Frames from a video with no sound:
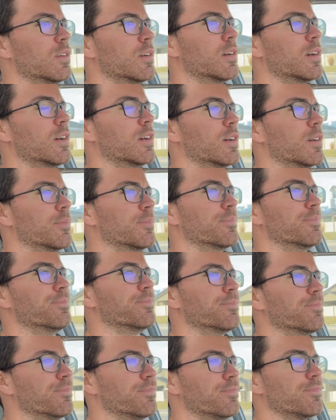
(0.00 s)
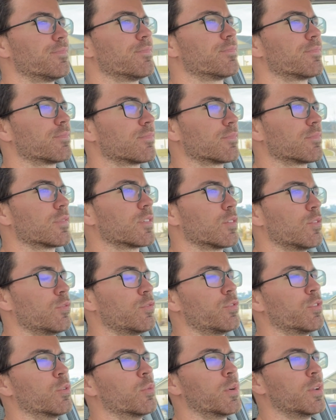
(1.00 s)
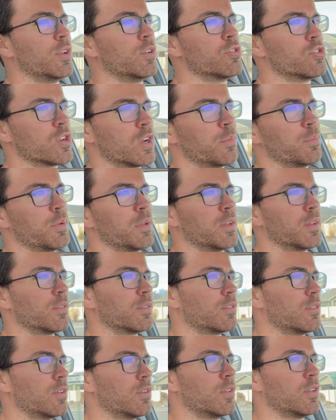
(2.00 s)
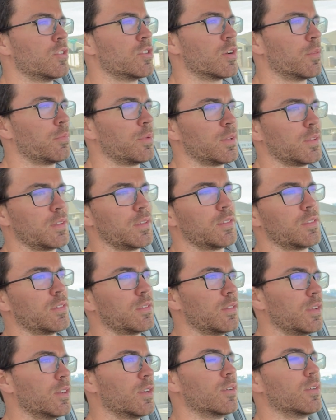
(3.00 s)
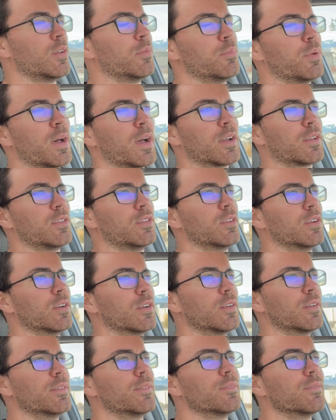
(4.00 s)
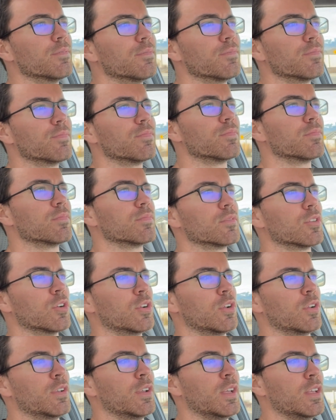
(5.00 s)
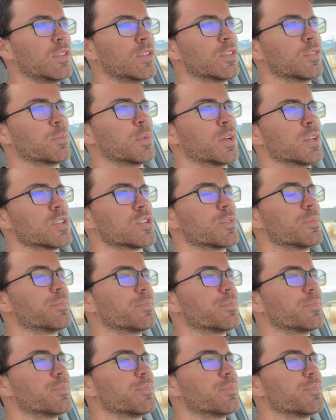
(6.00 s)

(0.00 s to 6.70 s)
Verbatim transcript: um, for when you're jumping. So the jumping doesn't, you know, impact your, or your knees as much.